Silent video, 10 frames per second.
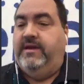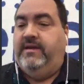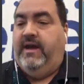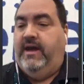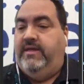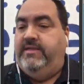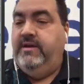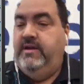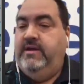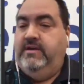The
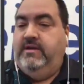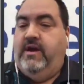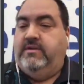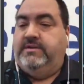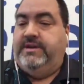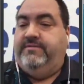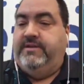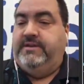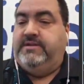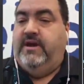article
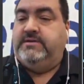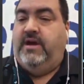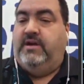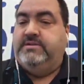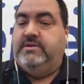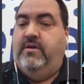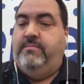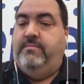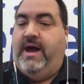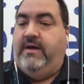definitely talks also
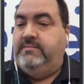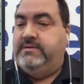about,